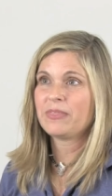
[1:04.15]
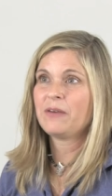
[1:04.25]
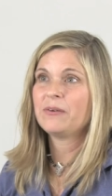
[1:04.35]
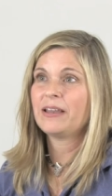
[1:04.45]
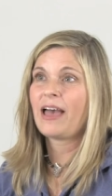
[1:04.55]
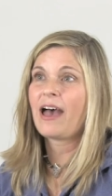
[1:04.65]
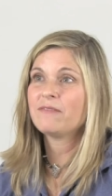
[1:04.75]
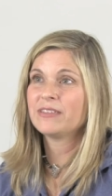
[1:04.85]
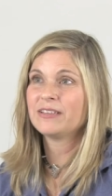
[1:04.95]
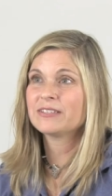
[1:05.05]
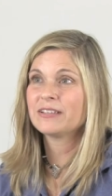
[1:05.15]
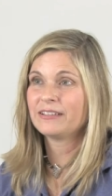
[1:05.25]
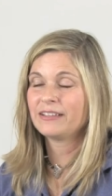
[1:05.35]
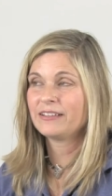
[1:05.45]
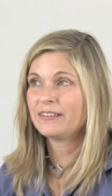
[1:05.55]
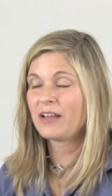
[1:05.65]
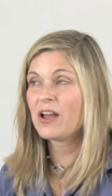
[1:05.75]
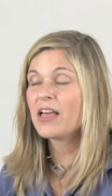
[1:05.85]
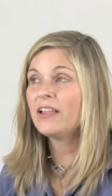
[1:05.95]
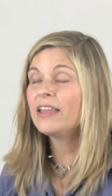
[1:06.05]
they would have these
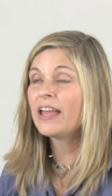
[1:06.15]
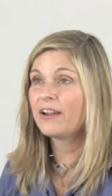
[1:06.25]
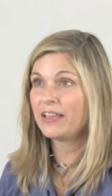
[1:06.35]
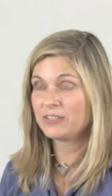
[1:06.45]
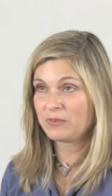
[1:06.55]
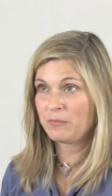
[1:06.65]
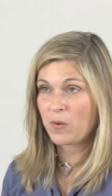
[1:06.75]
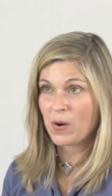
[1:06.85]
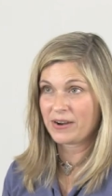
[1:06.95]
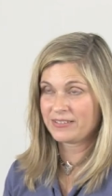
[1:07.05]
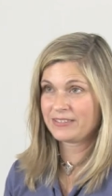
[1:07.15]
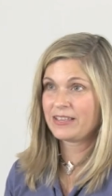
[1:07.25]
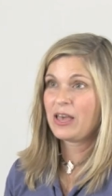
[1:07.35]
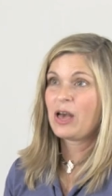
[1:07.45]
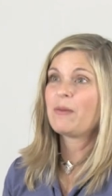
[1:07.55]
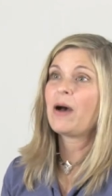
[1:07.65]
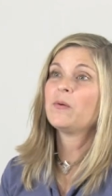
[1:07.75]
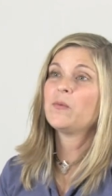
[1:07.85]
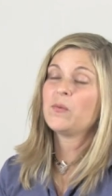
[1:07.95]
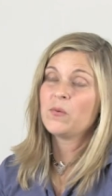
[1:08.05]
hilarious reports
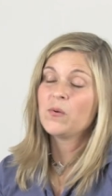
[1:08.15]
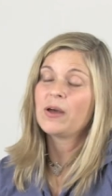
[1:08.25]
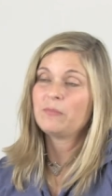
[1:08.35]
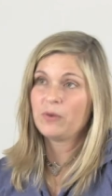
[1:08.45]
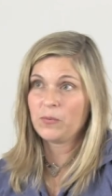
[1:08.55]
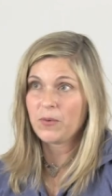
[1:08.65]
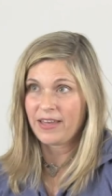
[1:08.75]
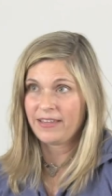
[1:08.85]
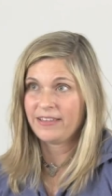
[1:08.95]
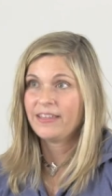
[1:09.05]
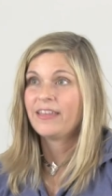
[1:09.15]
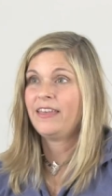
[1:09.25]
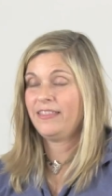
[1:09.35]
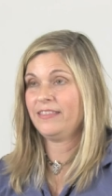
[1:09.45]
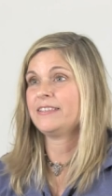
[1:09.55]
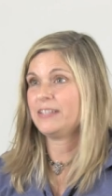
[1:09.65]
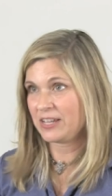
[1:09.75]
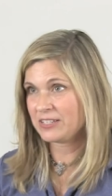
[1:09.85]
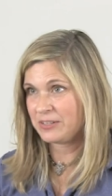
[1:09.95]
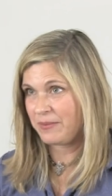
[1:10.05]
about who had put what in the
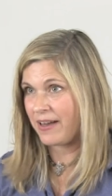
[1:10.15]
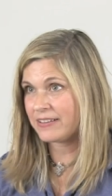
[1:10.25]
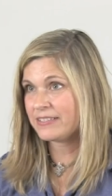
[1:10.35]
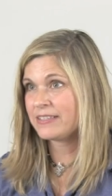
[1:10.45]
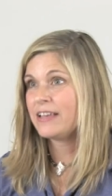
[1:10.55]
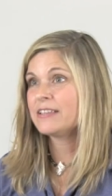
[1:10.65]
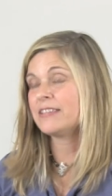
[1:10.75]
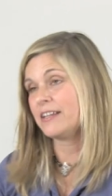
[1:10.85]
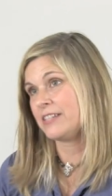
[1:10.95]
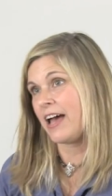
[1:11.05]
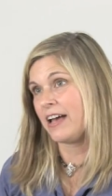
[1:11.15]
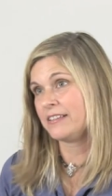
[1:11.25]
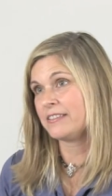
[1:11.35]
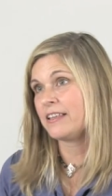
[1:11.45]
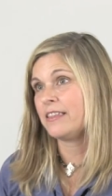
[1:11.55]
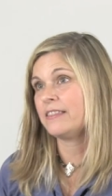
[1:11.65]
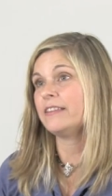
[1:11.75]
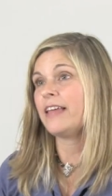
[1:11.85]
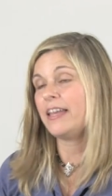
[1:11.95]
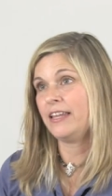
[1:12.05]
suggestion box, such as,
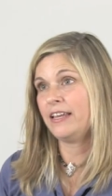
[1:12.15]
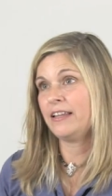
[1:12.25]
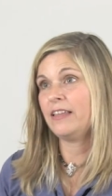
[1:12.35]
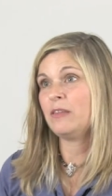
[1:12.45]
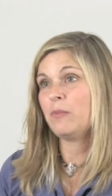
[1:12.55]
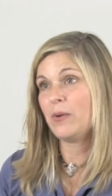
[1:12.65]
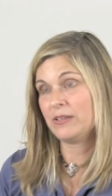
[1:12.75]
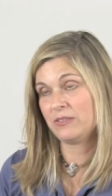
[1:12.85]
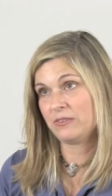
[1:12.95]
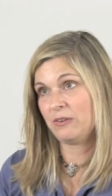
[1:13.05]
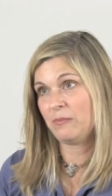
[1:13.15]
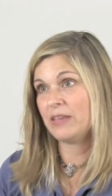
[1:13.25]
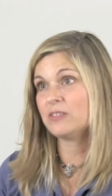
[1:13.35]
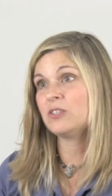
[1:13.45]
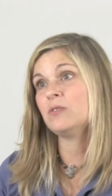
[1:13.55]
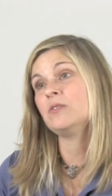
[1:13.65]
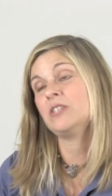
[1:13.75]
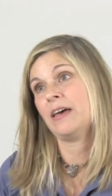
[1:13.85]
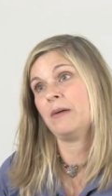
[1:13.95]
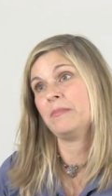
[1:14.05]
the lighting in the boys' room is too
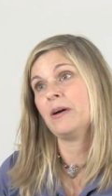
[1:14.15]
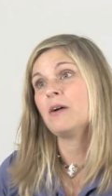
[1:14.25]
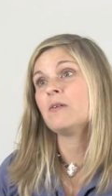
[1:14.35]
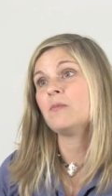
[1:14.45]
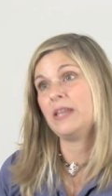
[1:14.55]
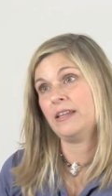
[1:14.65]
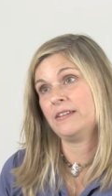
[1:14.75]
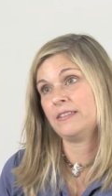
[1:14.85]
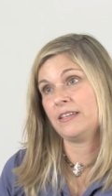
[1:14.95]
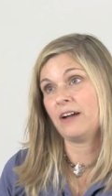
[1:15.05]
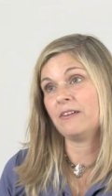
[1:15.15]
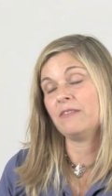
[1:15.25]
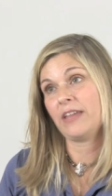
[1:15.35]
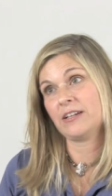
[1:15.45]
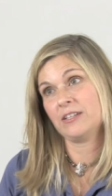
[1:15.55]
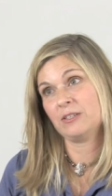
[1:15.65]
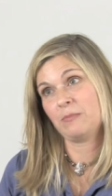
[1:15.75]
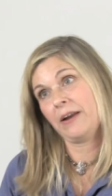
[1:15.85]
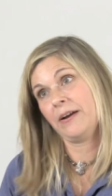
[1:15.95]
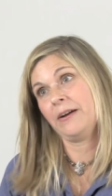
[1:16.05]
dim, we need to see our
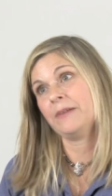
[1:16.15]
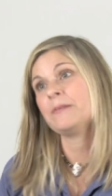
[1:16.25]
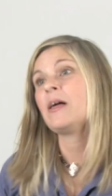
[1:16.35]
reflections better.